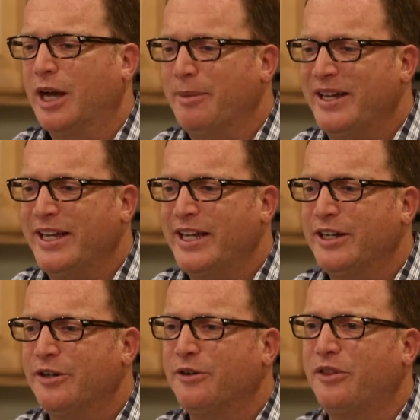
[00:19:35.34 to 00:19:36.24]
coming
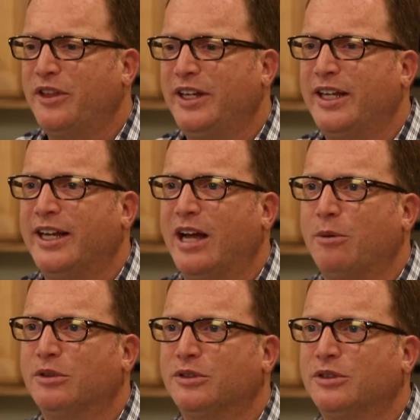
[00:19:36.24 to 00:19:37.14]
here thinking
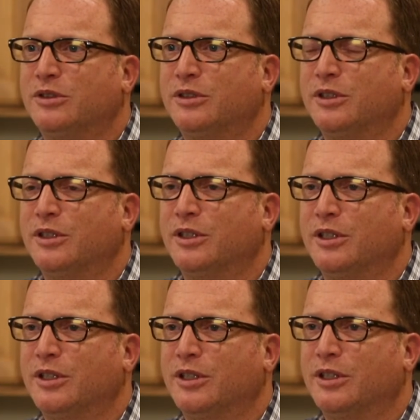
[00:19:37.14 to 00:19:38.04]
I was
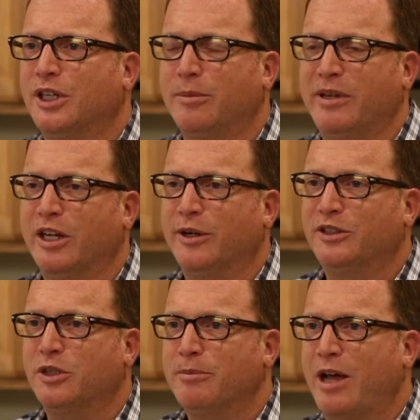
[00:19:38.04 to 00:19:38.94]
gonna be
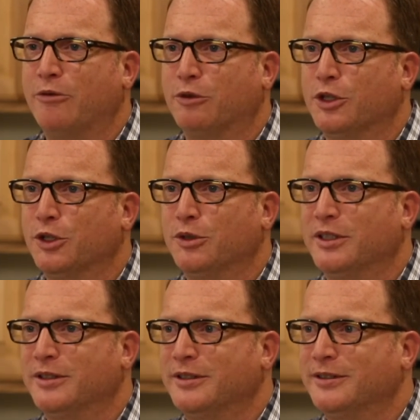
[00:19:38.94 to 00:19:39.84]
going to the Mountain
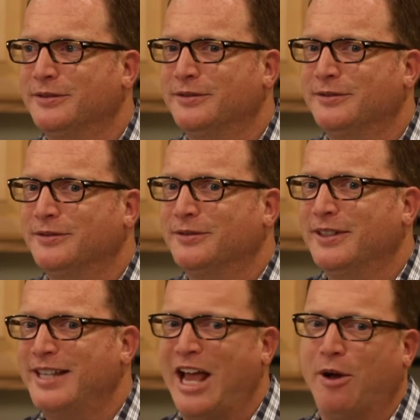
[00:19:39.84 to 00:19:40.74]
Road, and
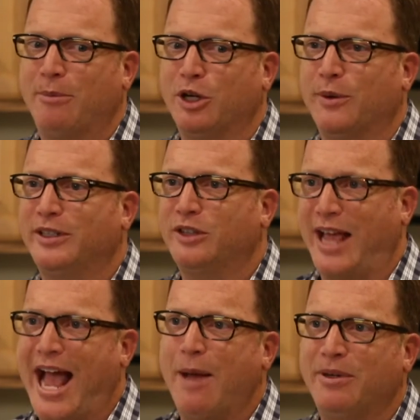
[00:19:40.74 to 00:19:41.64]
now I'm going
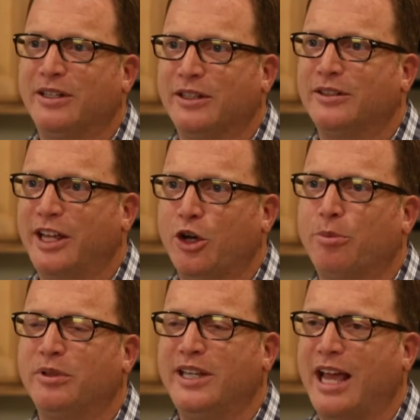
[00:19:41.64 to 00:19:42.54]
to Abingdon.
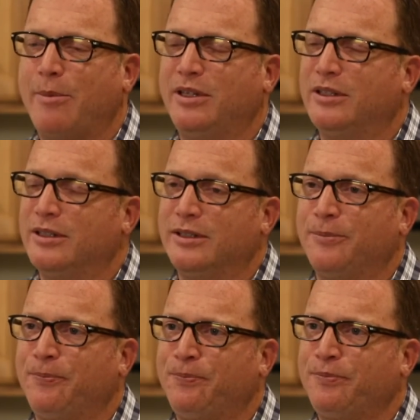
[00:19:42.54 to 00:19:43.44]
They opened the
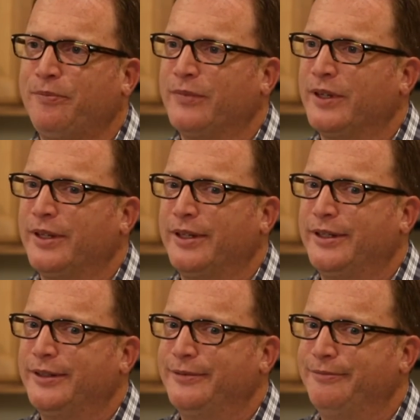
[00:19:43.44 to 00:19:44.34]
Abingdon.
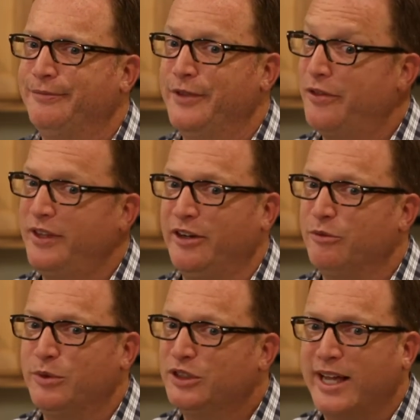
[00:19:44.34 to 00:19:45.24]

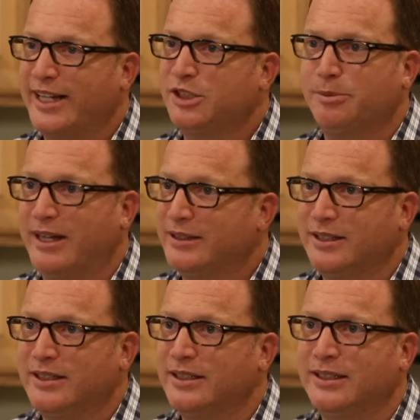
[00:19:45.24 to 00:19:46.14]
Nothing of which I
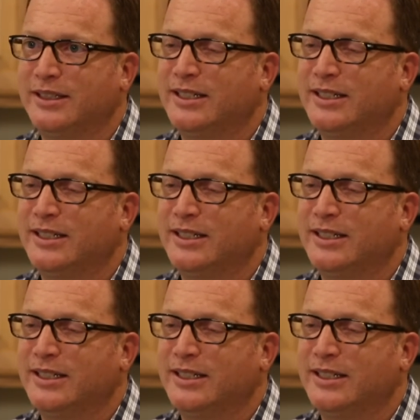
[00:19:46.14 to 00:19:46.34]
expected.